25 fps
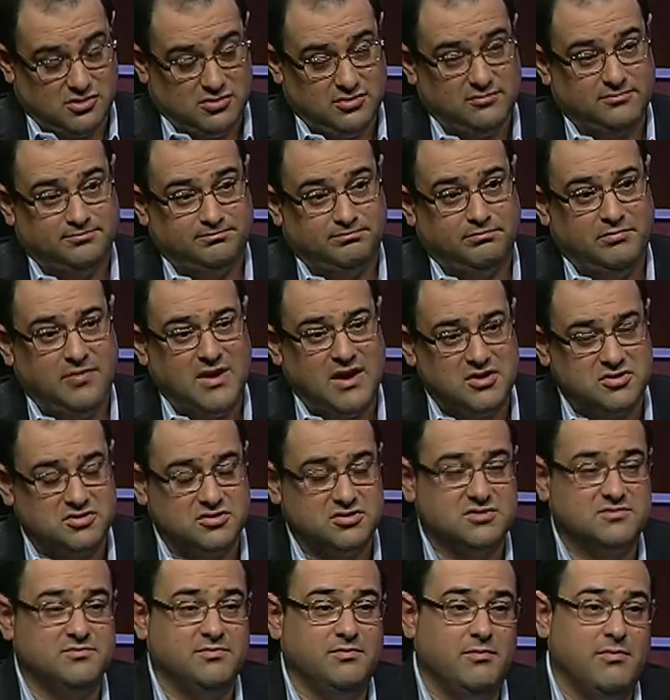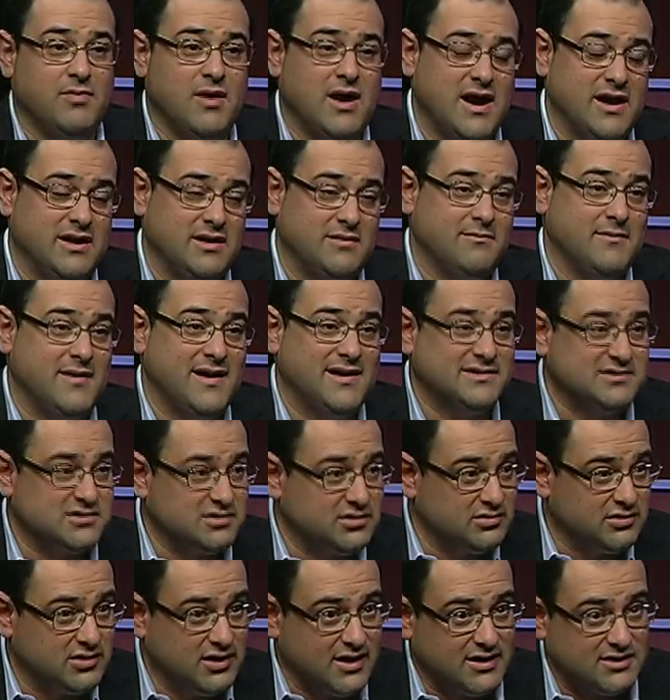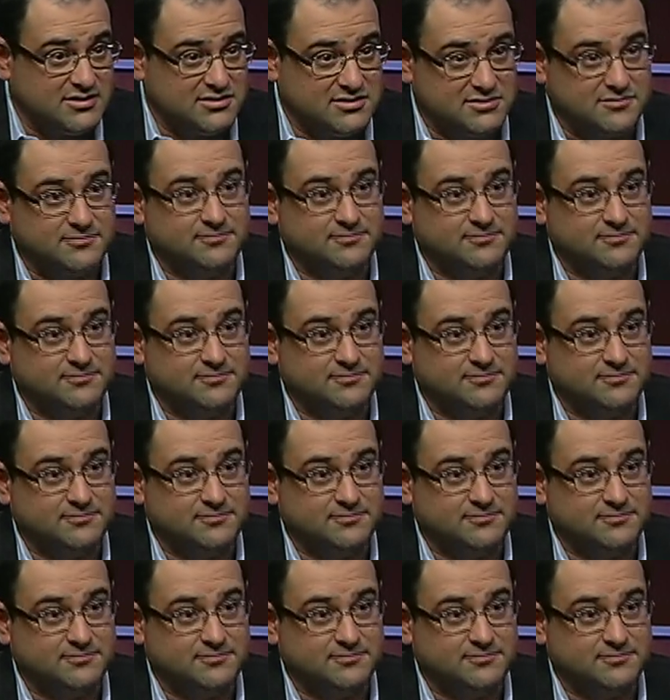on patient's body mass index.